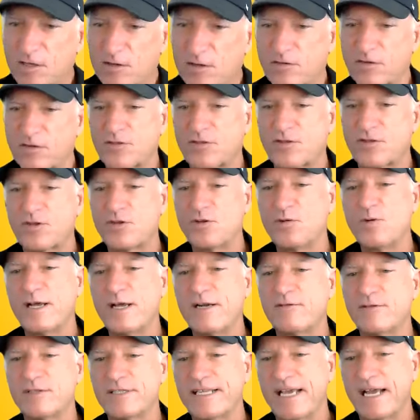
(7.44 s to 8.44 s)
over
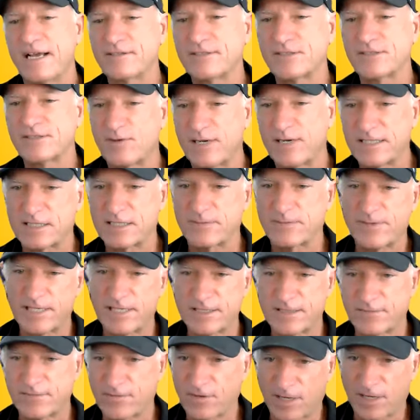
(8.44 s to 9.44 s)
200,000 resumes
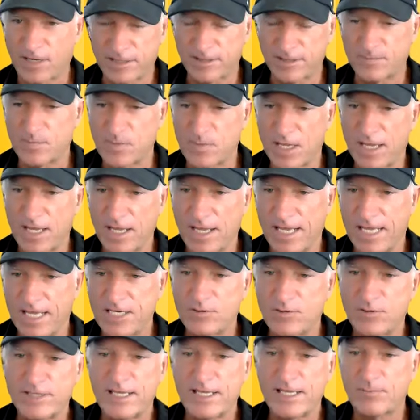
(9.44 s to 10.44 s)
to find them. In
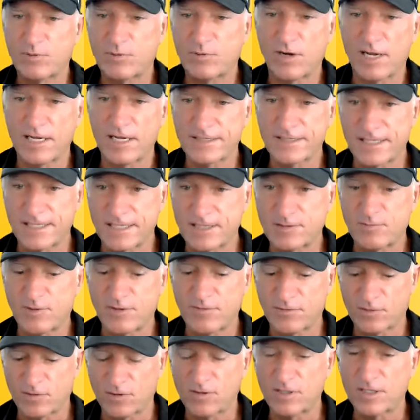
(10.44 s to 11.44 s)
doing that process,
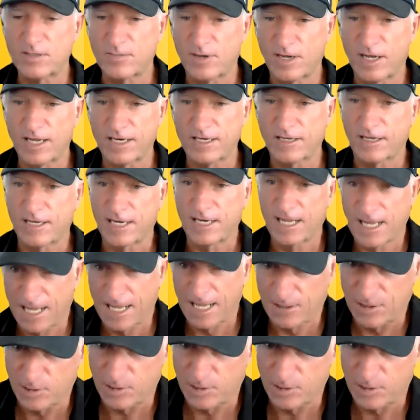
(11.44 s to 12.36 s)
we've learned about how to